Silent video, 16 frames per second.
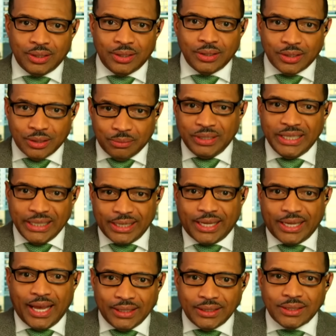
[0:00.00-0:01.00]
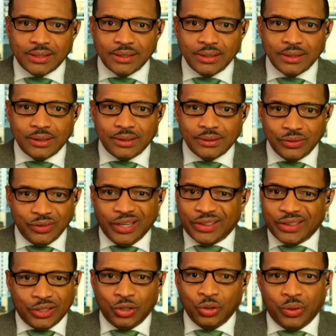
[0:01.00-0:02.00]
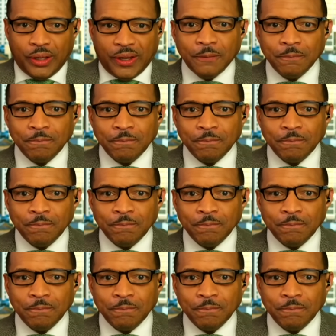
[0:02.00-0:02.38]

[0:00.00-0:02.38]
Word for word: Dominion case. Nothing new there.